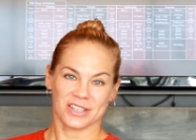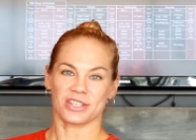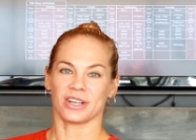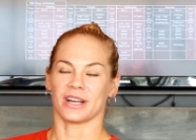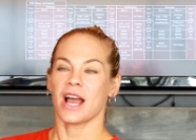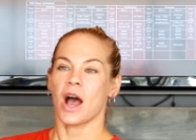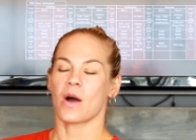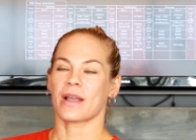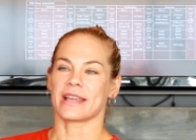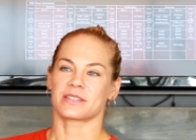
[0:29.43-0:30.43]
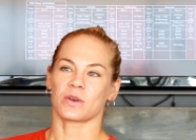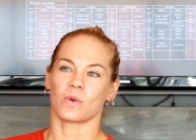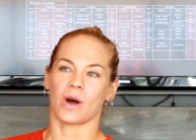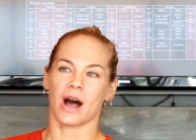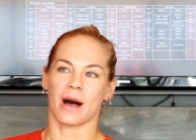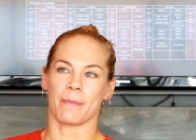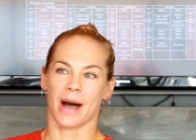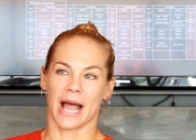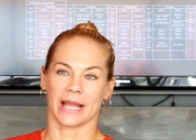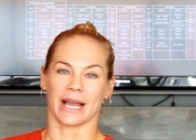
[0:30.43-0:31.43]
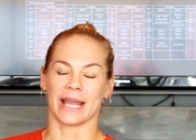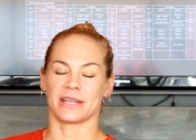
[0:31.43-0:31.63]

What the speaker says: Sure. Okay, so I